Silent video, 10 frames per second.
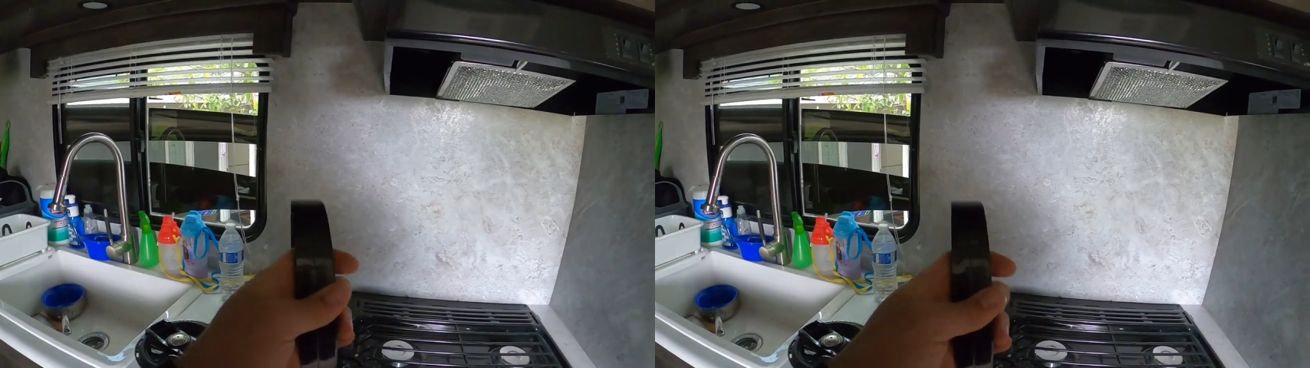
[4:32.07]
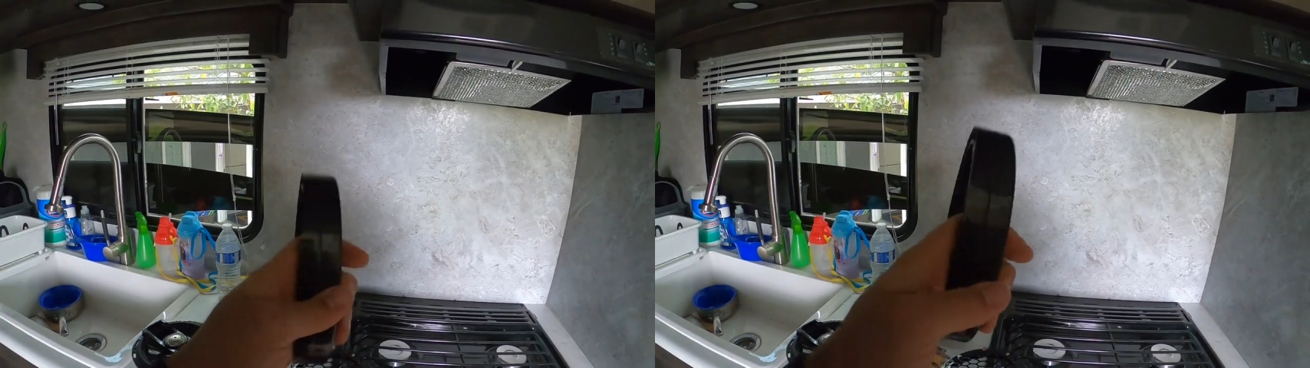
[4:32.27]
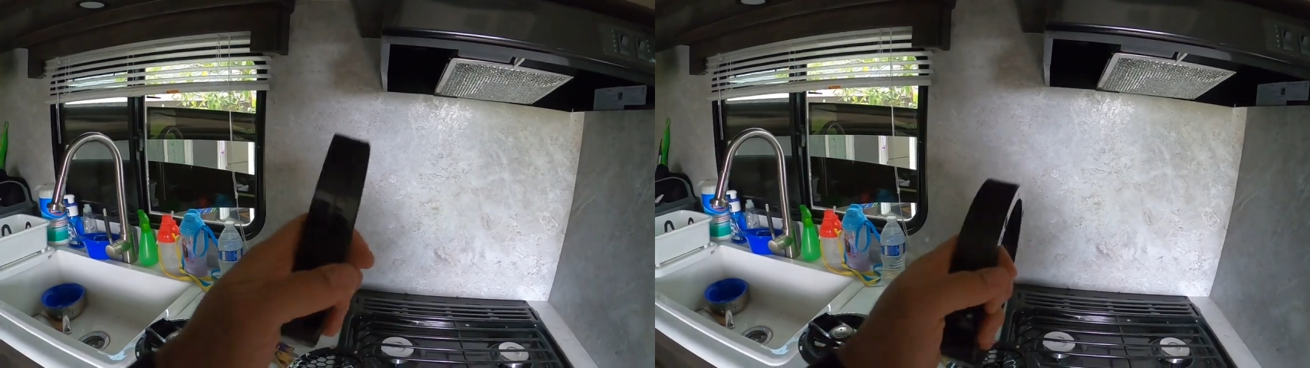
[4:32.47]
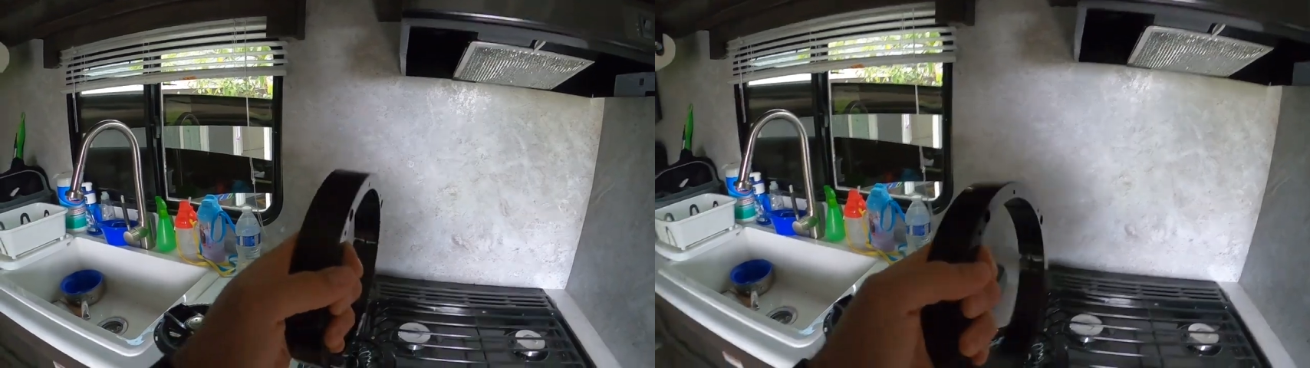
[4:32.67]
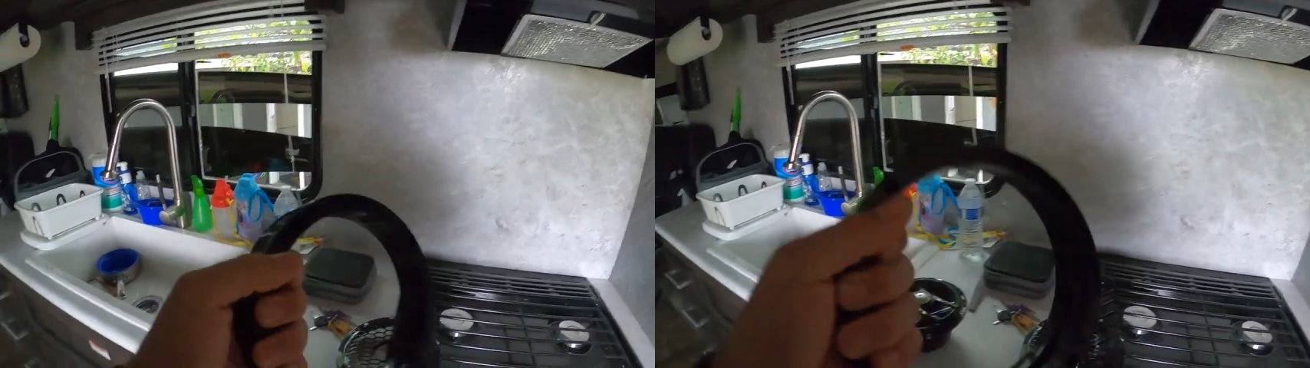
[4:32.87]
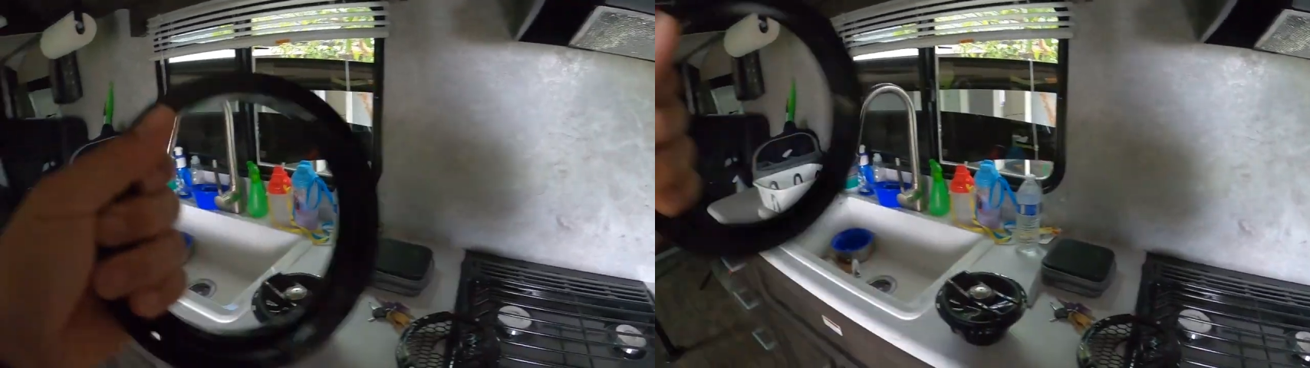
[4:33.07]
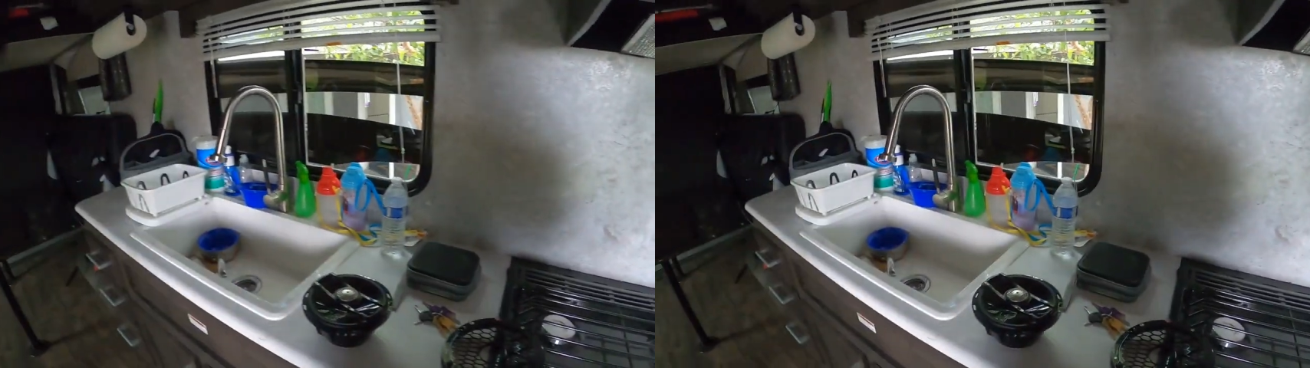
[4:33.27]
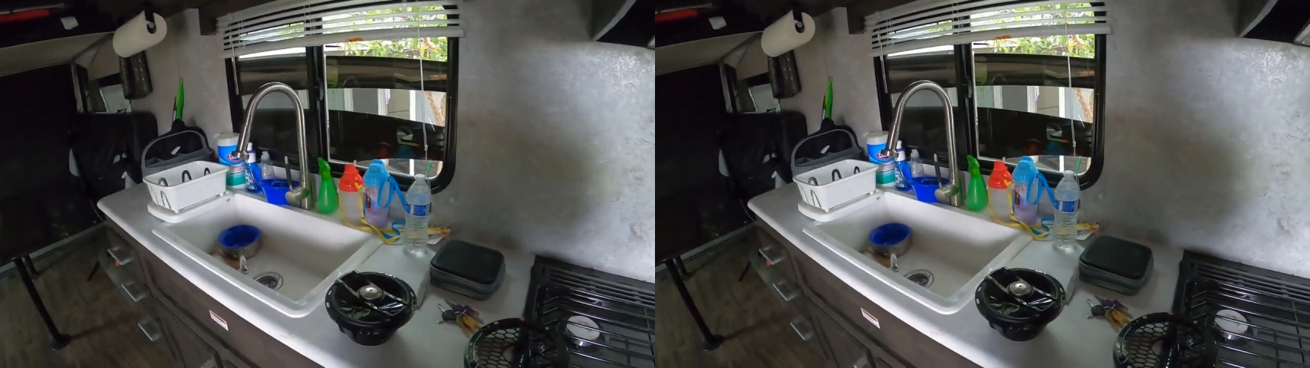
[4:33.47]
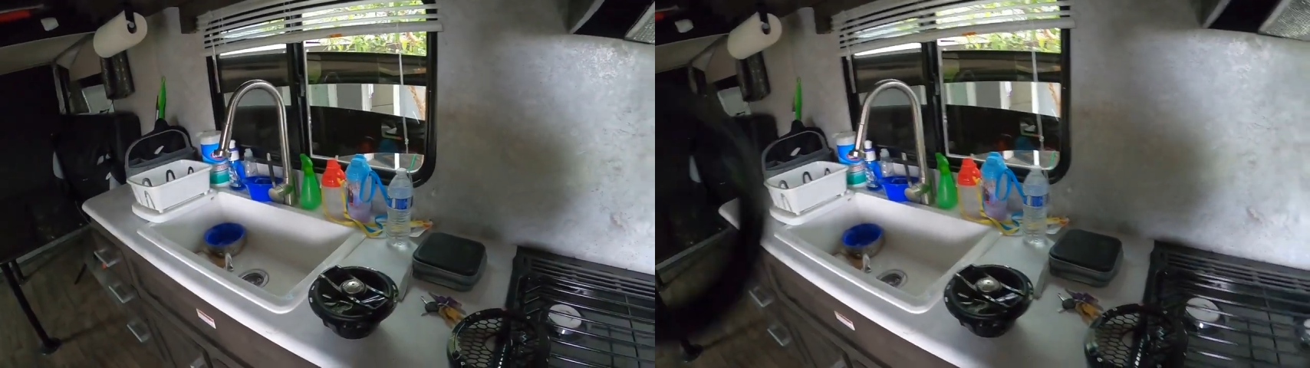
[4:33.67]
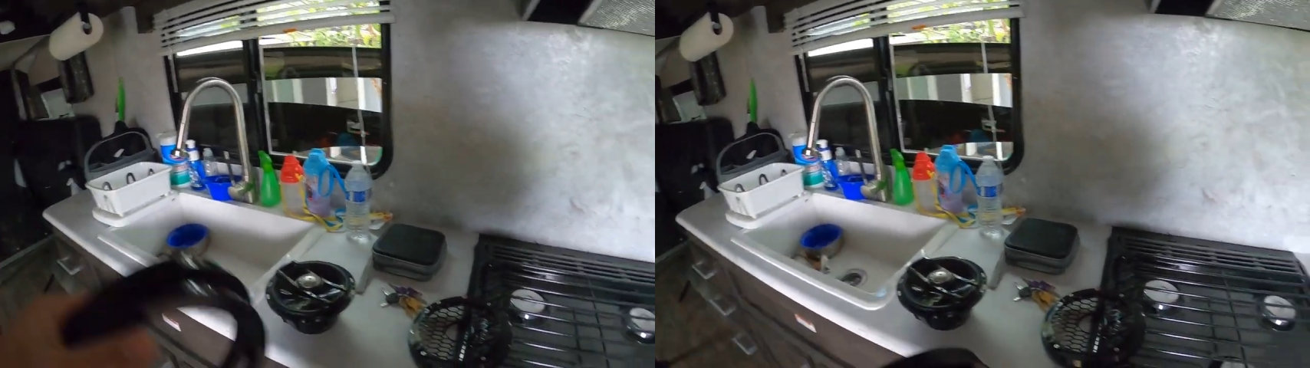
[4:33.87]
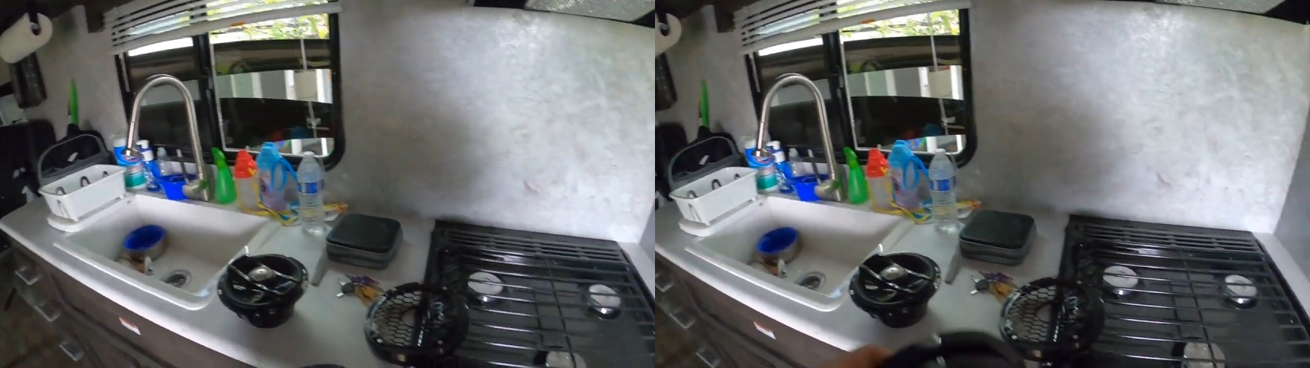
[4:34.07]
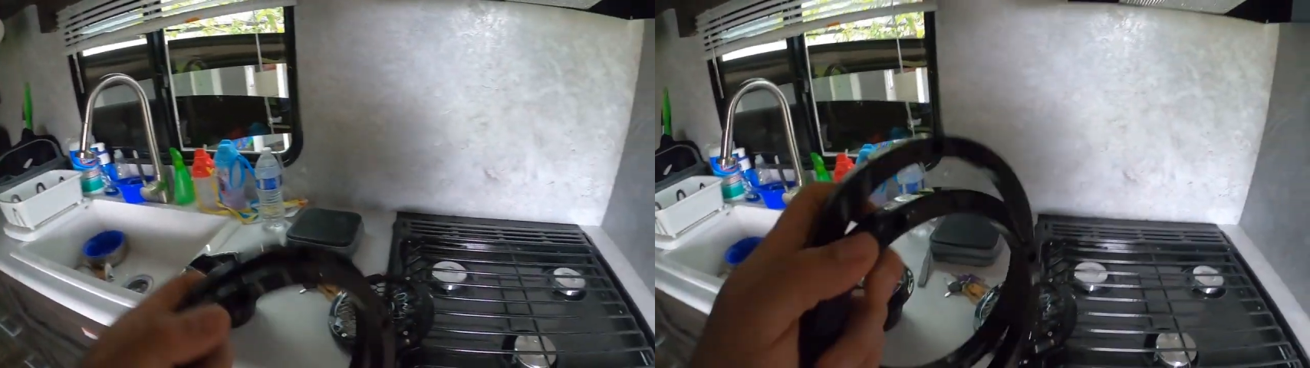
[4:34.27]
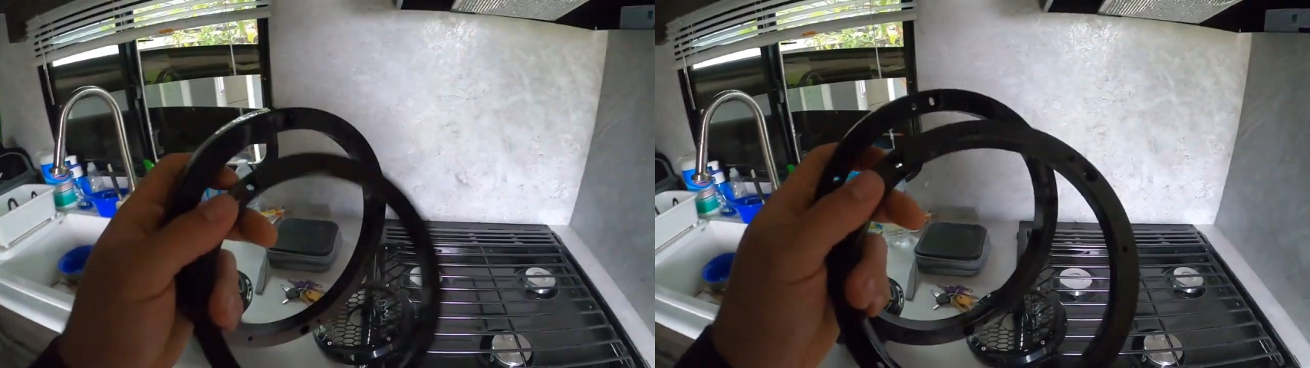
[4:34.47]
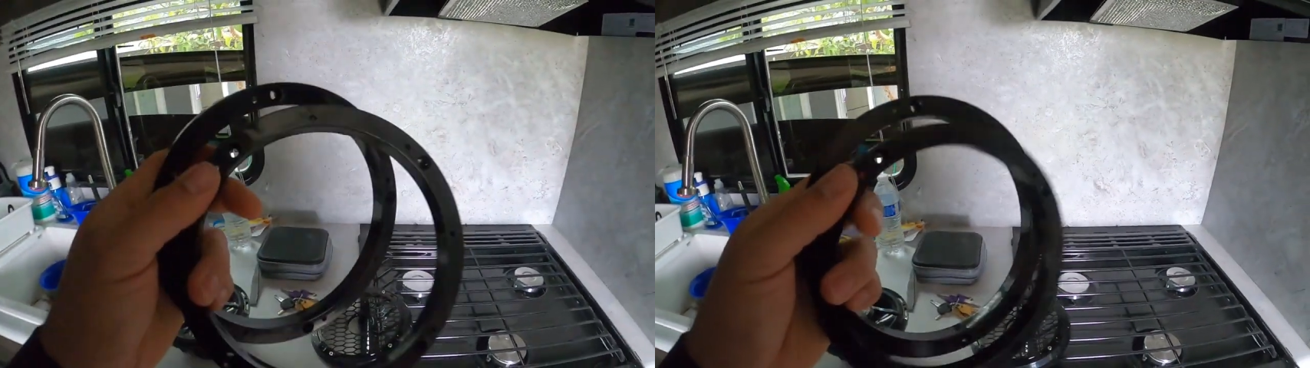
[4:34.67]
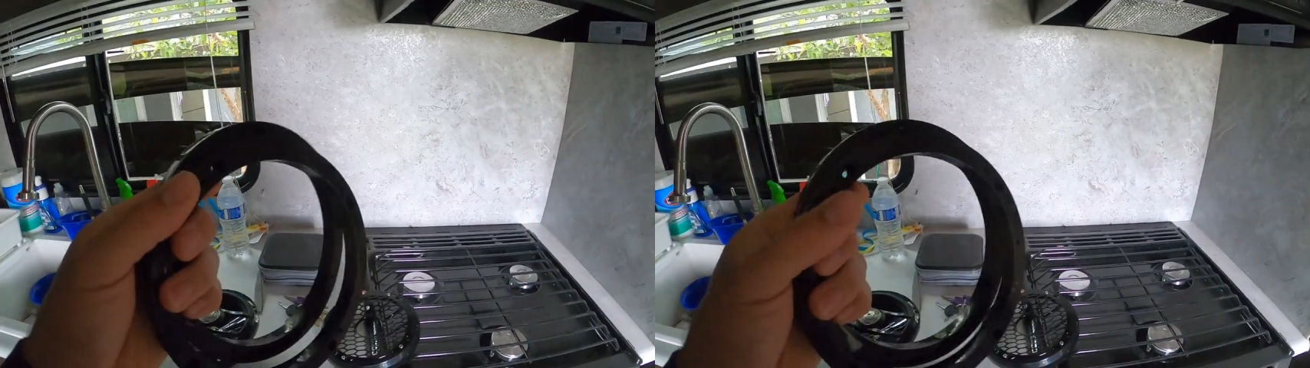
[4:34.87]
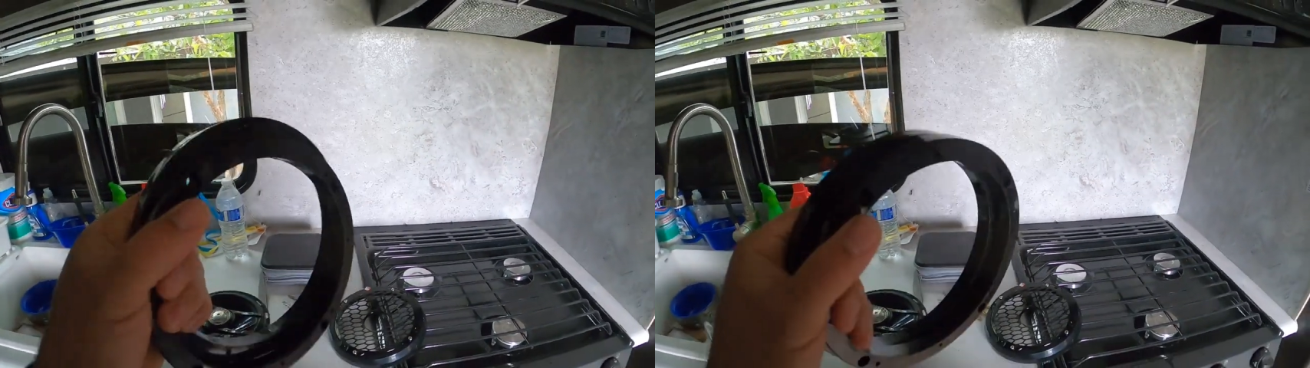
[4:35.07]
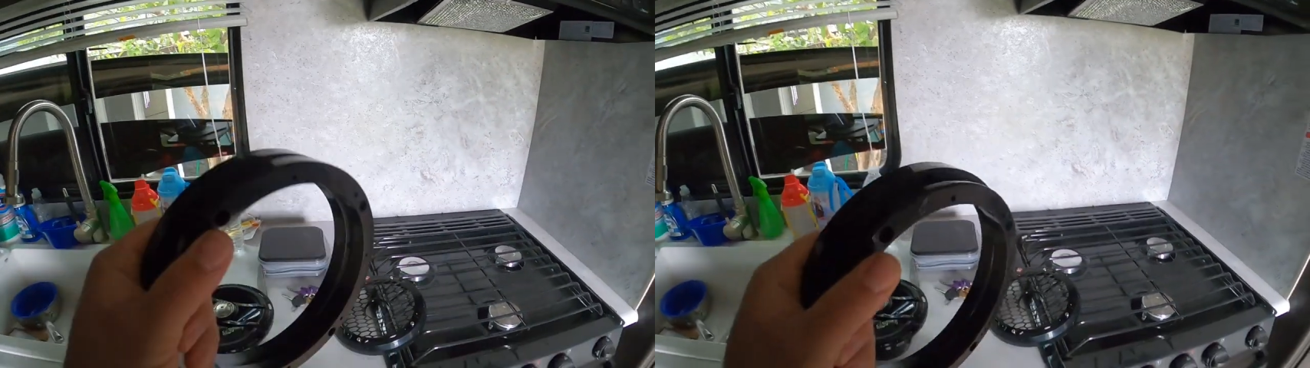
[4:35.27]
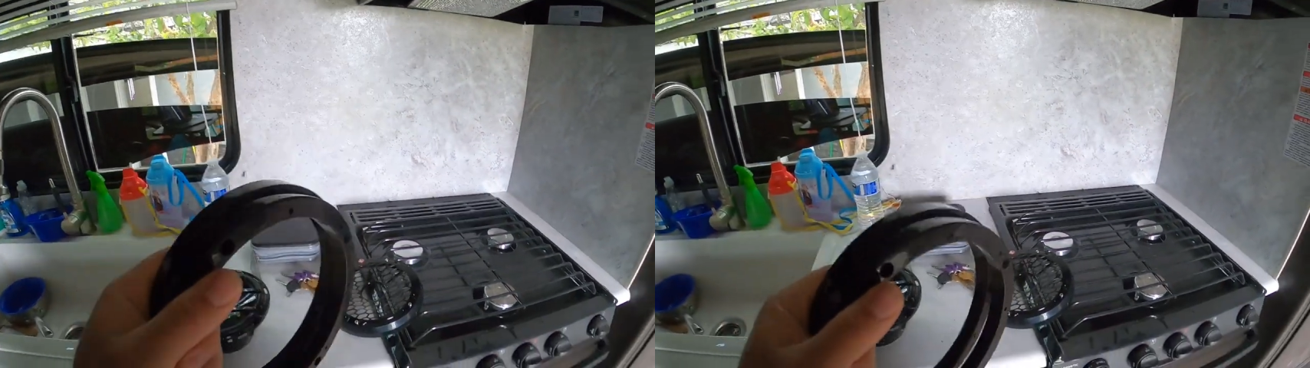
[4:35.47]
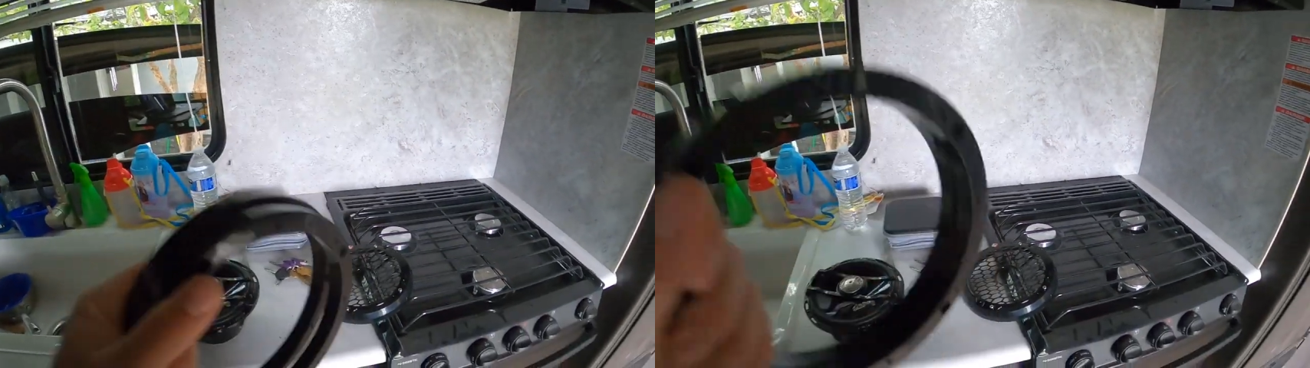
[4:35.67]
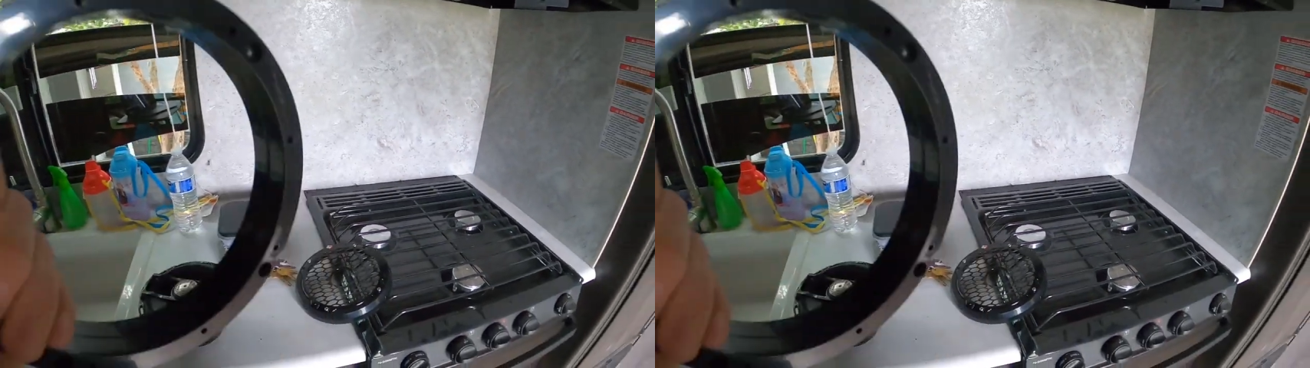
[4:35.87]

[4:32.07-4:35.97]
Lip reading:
[unreadable: no face in view]